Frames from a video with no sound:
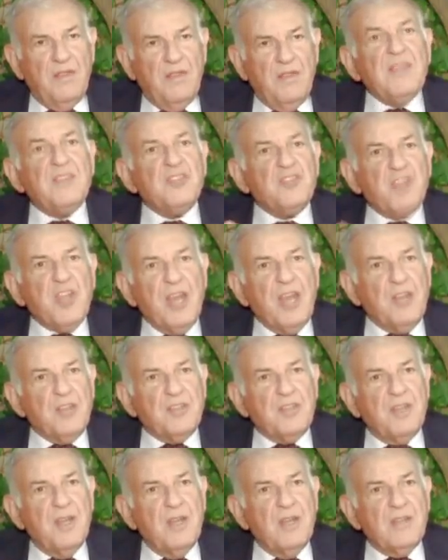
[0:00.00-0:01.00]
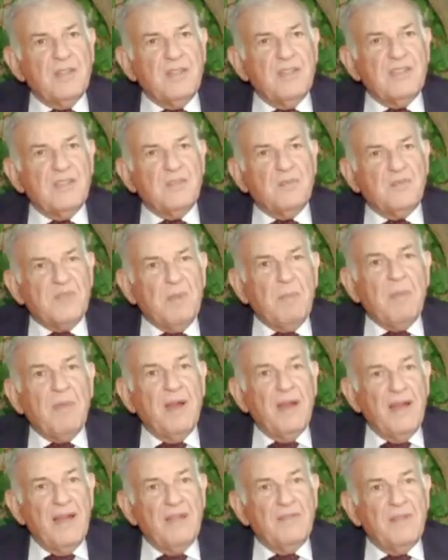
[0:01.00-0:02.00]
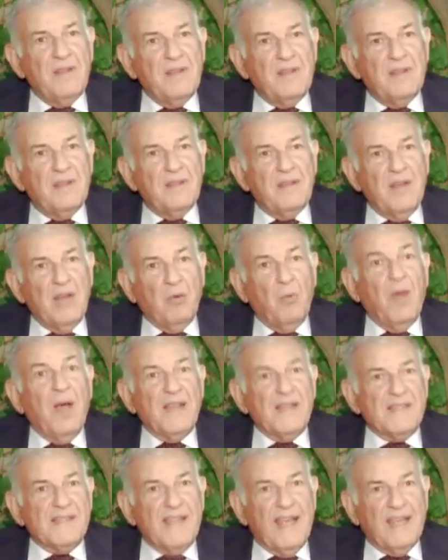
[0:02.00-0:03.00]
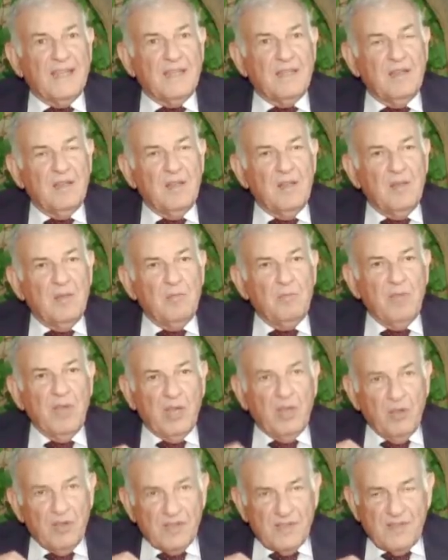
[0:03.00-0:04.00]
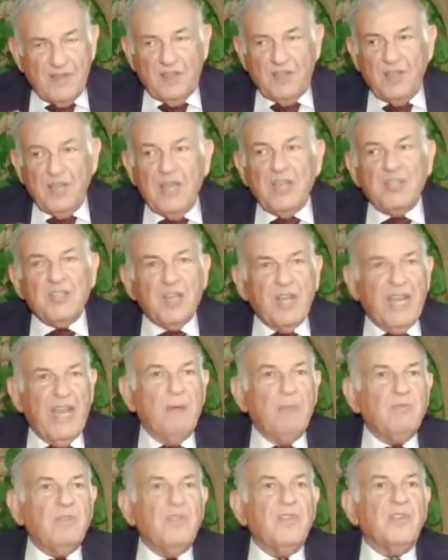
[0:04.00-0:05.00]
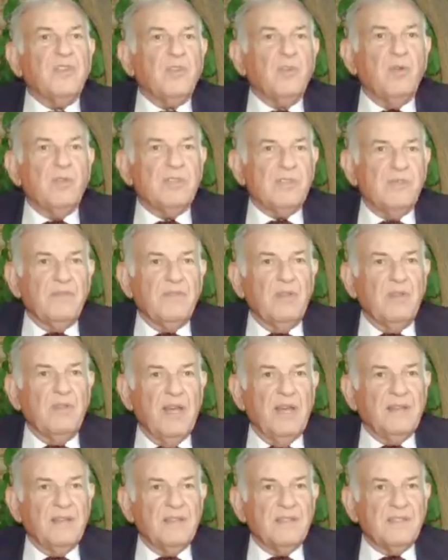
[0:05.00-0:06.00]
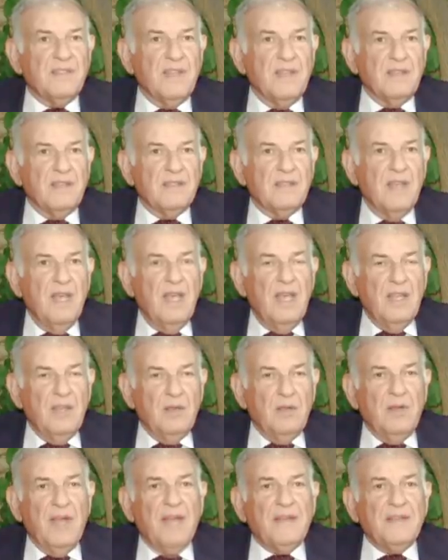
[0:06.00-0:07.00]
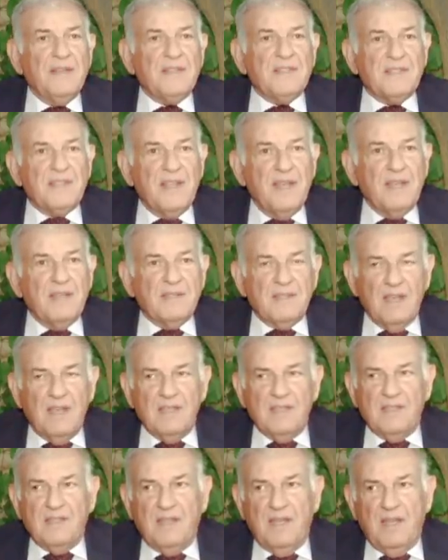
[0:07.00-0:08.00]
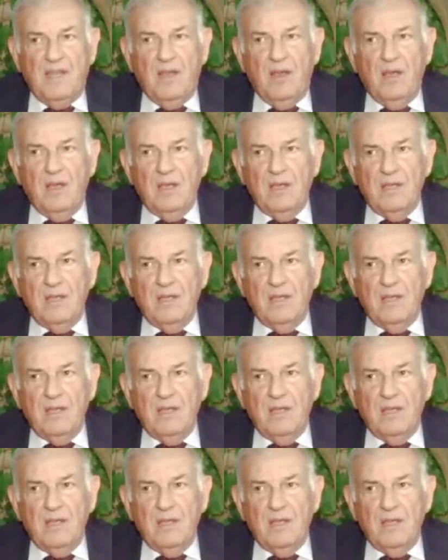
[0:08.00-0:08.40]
Things changed since September 11th. And why is that? Because the danger came to the doors of the United States. The United States is the